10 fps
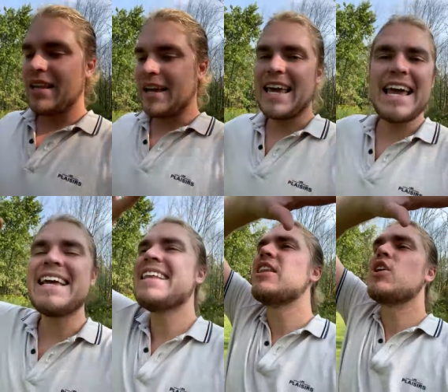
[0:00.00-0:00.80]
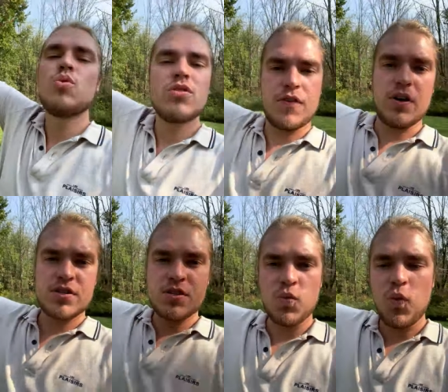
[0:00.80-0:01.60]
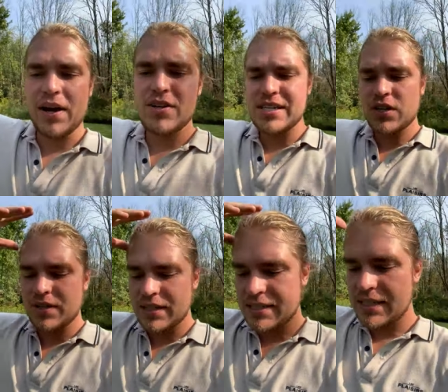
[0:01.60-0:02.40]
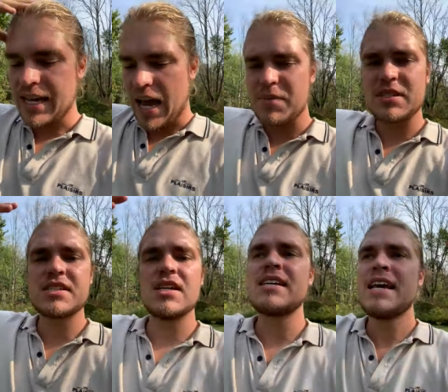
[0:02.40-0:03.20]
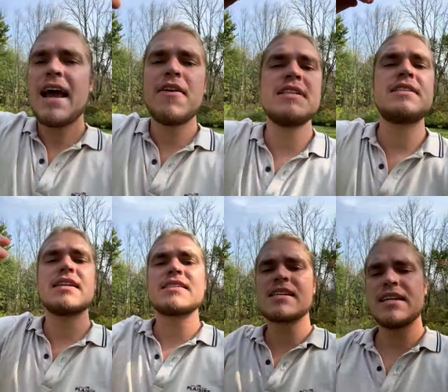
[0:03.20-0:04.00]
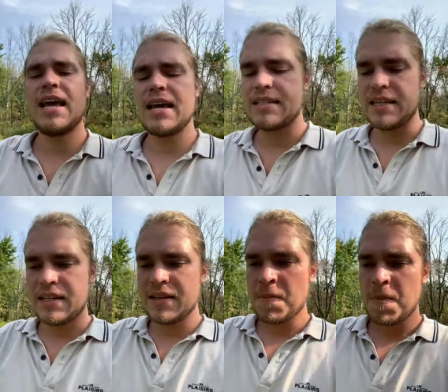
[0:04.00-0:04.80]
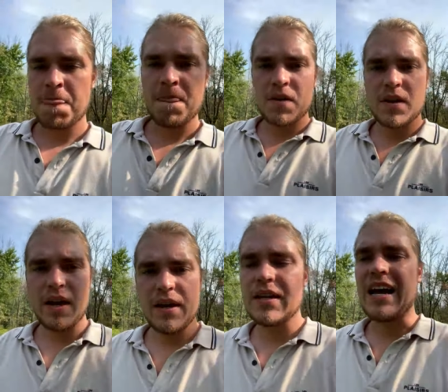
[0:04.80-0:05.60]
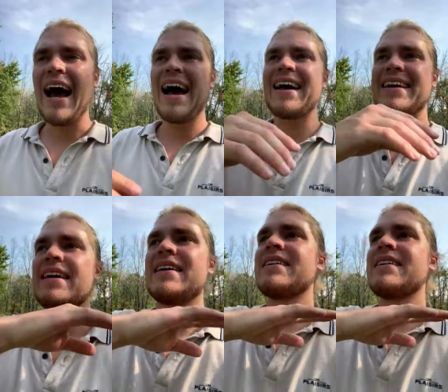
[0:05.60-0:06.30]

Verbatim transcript: like in the universe. Why do synchronicities happen? It's because everything is connected. Okay? God,